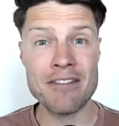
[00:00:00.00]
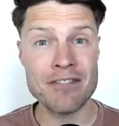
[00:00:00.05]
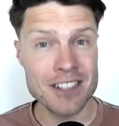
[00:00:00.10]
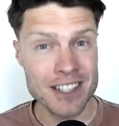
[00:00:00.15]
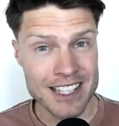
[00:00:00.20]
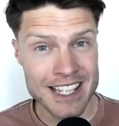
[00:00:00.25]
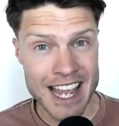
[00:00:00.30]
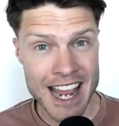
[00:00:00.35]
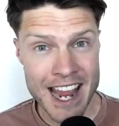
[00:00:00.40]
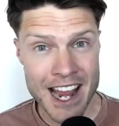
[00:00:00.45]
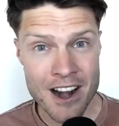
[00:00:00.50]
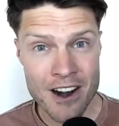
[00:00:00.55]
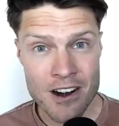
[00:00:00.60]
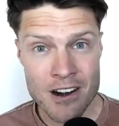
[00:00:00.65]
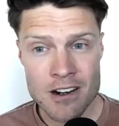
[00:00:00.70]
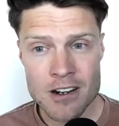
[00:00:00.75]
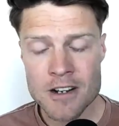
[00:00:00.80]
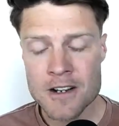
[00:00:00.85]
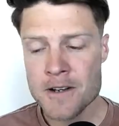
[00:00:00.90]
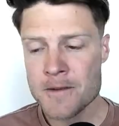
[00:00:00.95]
to care.
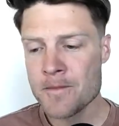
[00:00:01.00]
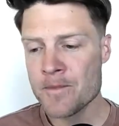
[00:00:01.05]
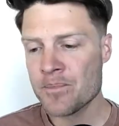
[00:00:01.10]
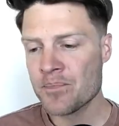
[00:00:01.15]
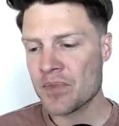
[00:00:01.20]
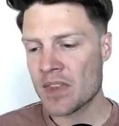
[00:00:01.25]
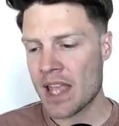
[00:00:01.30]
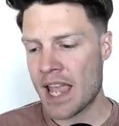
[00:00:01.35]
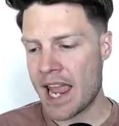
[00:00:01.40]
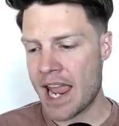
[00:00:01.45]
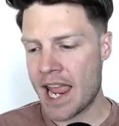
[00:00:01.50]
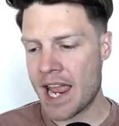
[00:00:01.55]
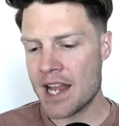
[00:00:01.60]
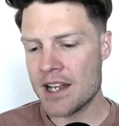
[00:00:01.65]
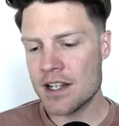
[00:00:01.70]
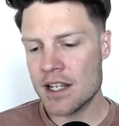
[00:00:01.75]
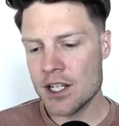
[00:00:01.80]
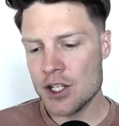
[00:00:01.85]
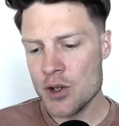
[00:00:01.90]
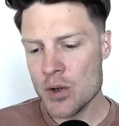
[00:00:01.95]
And
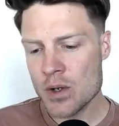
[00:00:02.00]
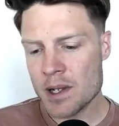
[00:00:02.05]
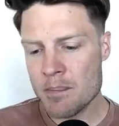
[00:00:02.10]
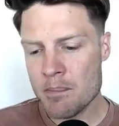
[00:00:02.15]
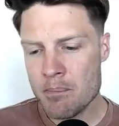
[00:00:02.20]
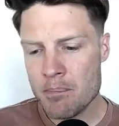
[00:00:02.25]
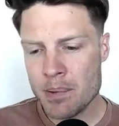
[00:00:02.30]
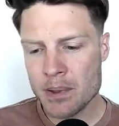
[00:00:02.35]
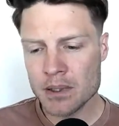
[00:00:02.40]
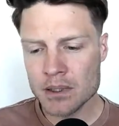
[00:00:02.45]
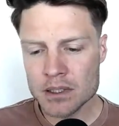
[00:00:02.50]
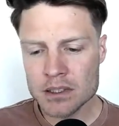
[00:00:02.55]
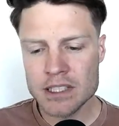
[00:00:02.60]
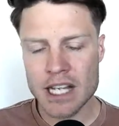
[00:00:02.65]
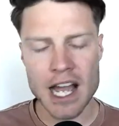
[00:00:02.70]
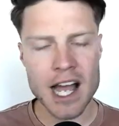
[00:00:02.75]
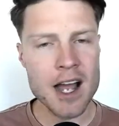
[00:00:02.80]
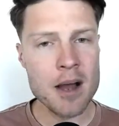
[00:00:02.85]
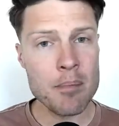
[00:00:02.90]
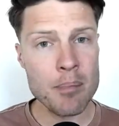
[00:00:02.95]
you can build
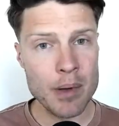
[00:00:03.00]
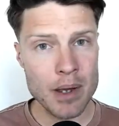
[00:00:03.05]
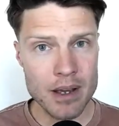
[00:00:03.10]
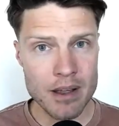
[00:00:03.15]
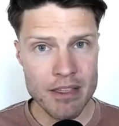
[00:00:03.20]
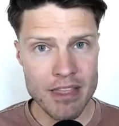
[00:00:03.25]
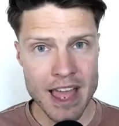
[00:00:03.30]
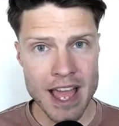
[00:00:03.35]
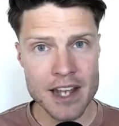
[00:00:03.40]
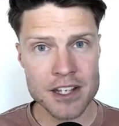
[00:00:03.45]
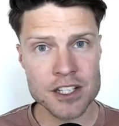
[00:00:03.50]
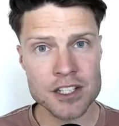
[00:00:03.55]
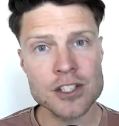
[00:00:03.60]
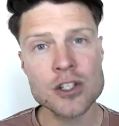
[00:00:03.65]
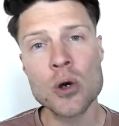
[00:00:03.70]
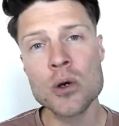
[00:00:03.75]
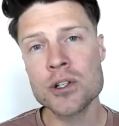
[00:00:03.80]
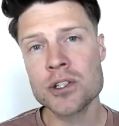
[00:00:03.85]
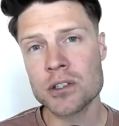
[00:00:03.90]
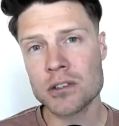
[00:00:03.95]
up that
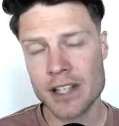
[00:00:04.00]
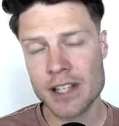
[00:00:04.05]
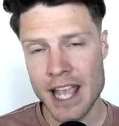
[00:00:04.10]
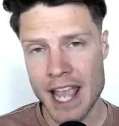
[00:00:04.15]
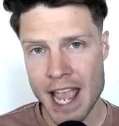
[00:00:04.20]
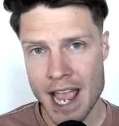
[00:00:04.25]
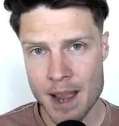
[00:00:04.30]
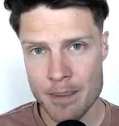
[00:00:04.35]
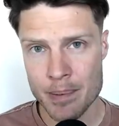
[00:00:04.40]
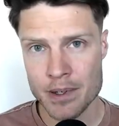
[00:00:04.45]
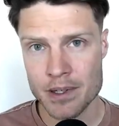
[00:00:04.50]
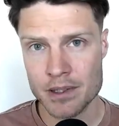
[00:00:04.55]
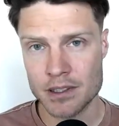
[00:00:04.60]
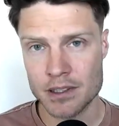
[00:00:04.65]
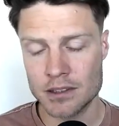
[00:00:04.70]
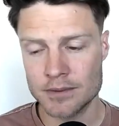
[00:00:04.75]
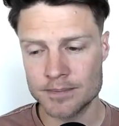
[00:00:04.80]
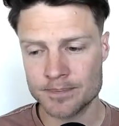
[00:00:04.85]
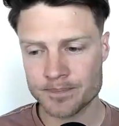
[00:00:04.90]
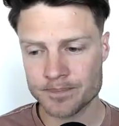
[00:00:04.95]
social
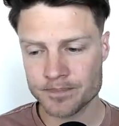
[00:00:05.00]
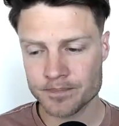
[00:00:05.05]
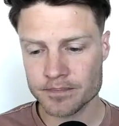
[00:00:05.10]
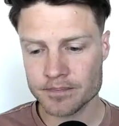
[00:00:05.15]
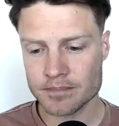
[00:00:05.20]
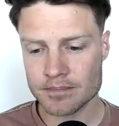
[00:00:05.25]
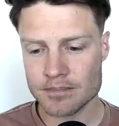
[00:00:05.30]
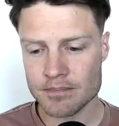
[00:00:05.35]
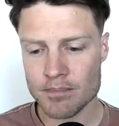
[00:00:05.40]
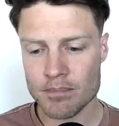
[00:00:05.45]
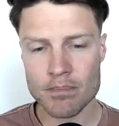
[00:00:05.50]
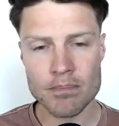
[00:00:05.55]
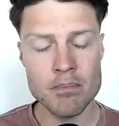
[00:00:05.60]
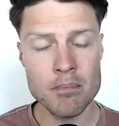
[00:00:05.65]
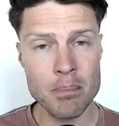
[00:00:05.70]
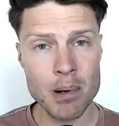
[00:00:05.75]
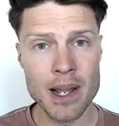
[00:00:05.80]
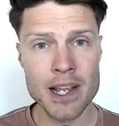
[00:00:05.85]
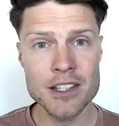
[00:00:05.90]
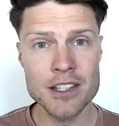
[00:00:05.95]
capital
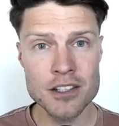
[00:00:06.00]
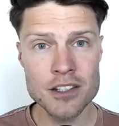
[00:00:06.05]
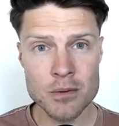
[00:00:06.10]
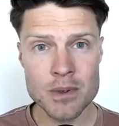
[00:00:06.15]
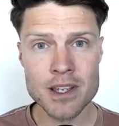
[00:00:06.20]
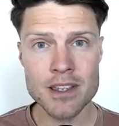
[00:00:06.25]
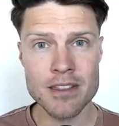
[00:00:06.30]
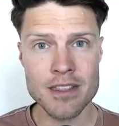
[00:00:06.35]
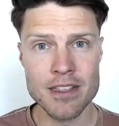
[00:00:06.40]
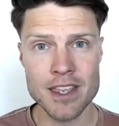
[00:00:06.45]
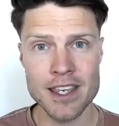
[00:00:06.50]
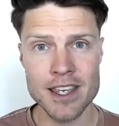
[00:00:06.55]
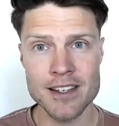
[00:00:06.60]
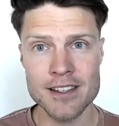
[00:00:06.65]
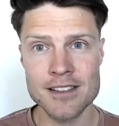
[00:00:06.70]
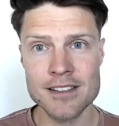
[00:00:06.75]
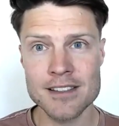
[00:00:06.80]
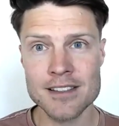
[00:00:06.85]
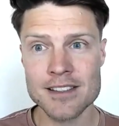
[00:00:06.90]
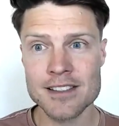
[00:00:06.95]
by doing
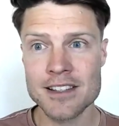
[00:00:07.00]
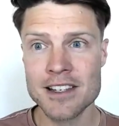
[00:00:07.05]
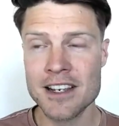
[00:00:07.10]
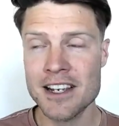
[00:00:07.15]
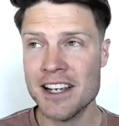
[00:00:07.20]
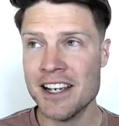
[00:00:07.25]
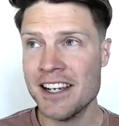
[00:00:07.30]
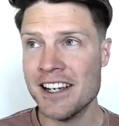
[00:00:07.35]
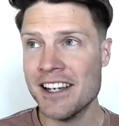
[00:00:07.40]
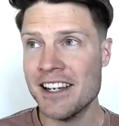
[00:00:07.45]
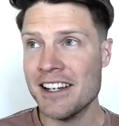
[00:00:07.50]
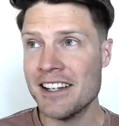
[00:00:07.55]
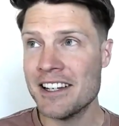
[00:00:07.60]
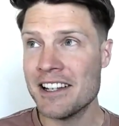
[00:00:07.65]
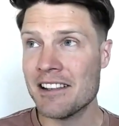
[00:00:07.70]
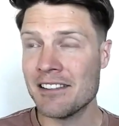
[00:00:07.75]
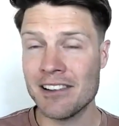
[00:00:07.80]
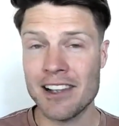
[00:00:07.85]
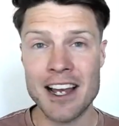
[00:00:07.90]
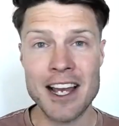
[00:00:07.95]
things
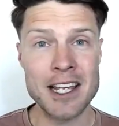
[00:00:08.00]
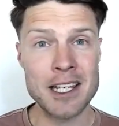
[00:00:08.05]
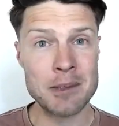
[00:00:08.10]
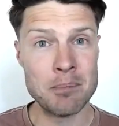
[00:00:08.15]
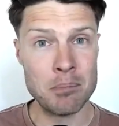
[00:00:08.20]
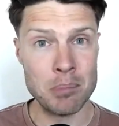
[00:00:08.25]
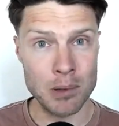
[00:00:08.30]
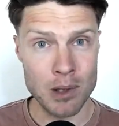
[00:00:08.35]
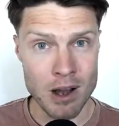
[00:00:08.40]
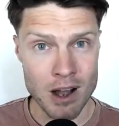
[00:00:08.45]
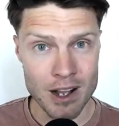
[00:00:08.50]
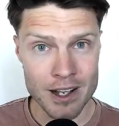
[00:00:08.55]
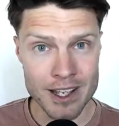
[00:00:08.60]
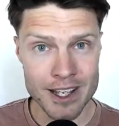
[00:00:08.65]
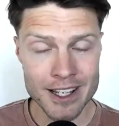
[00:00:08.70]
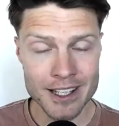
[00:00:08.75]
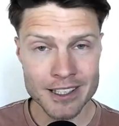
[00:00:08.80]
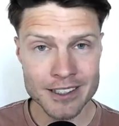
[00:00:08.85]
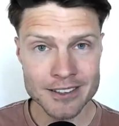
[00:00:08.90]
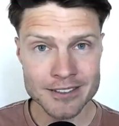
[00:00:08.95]
like
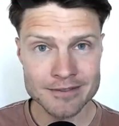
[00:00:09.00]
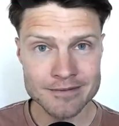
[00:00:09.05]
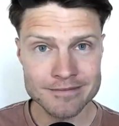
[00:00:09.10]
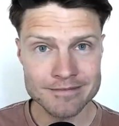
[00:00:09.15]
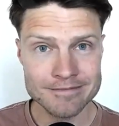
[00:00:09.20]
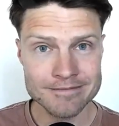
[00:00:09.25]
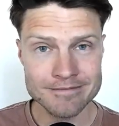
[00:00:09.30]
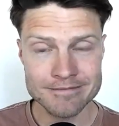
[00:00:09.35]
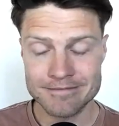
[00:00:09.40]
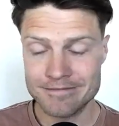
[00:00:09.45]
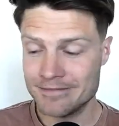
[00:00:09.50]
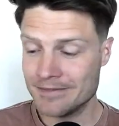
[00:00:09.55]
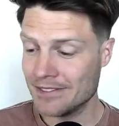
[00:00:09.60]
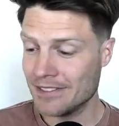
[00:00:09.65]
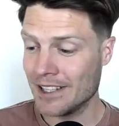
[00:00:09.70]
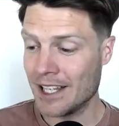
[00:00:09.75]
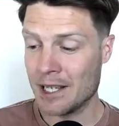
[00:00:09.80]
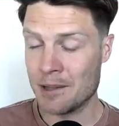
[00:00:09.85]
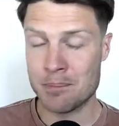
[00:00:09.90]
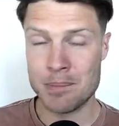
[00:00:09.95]
blogging,
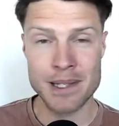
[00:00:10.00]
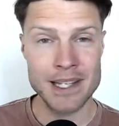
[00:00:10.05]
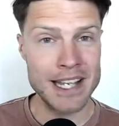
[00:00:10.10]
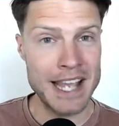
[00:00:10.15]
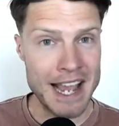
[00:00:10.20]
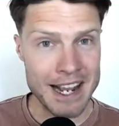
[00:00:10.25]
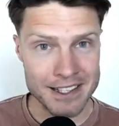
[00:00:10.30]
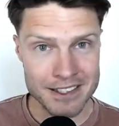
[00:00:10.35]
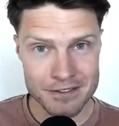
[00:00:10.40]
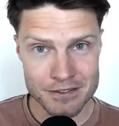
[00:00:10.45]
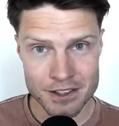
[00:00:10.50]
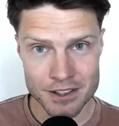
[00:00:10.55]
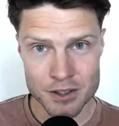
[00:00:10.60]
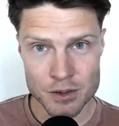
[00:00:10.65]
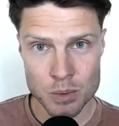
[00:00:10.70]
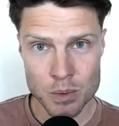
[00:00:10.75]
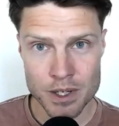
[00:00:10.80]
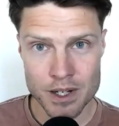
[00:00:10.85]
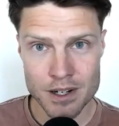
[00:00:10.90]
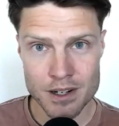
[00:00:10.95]
like being active on
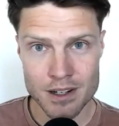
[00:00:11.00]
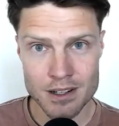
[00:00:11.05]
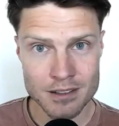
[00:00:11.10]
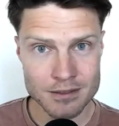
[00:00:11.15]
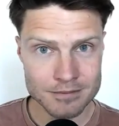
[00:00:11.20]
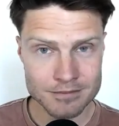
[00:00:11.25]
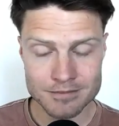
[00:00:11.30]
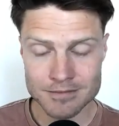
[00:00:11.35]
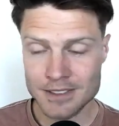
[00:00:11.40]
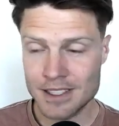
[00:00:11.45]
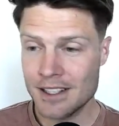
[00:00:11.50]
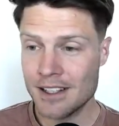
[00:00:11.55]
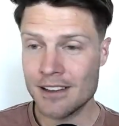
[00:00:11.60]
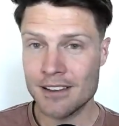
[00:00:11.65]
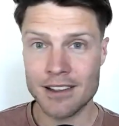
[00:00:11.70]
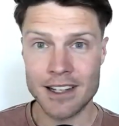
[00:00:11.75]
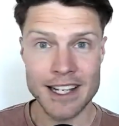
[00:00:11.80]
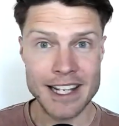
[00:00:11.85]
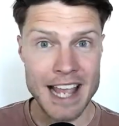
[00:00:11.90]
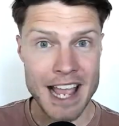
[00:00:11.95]
Twitter,
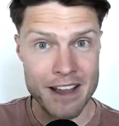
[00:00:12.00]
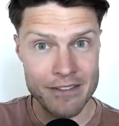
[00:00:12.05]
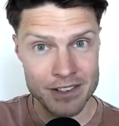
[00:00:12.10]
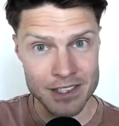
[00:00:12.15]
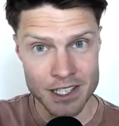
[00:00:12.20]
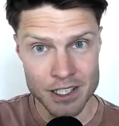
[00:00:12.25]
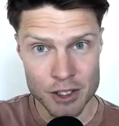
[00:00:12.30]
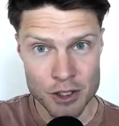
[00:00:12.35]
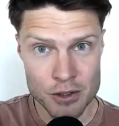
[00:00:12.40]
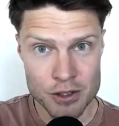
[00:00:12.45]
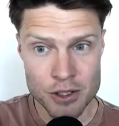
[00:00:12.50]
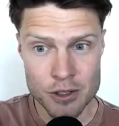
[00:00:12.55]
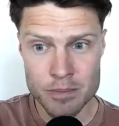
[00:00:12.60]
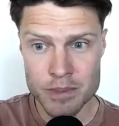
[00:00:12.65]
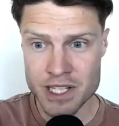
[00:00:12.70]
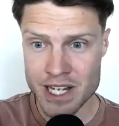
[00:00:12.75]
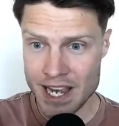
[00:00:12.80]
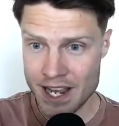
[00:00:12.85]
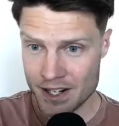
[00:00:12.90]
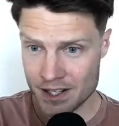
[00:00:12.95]
like having a YouTube
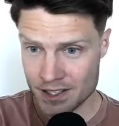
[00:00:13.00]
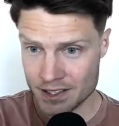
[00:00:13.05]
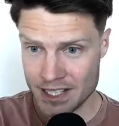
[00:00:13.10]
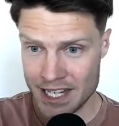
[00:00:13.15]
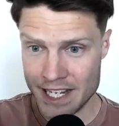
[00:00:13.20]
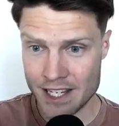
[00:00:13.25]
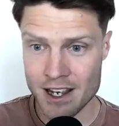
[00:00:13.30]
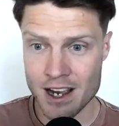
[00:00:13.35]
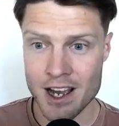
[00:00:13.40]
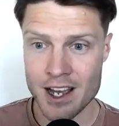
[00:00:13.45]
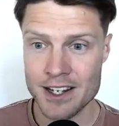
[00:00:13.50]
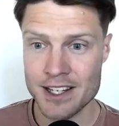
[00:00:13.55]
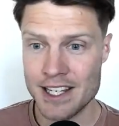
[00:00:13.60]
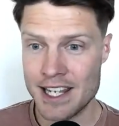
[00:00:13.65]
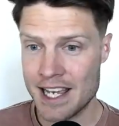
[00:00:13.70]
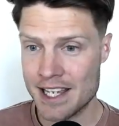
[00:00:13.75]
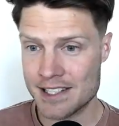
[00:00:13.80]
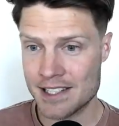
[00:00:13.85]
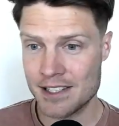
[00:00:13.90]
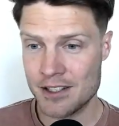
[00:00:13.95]
channel. Nate Kontny
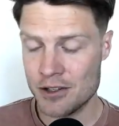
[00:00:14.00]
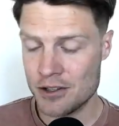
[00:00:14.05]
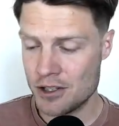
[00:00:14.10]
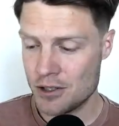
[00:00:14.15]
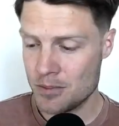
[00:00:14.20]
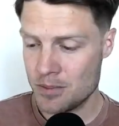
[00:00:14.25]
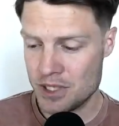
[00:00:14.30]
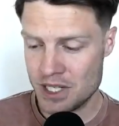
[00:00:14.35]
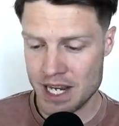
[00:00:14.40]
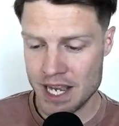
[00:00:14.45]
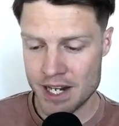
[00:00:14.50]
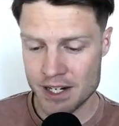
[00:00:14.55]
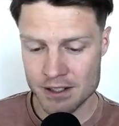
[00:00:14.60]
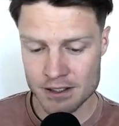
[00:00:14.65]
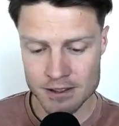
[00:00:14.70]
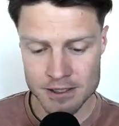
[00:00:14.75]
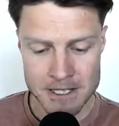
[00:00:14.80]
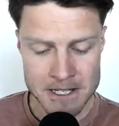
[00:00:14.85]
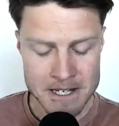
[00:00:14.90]
has a YouTube channel.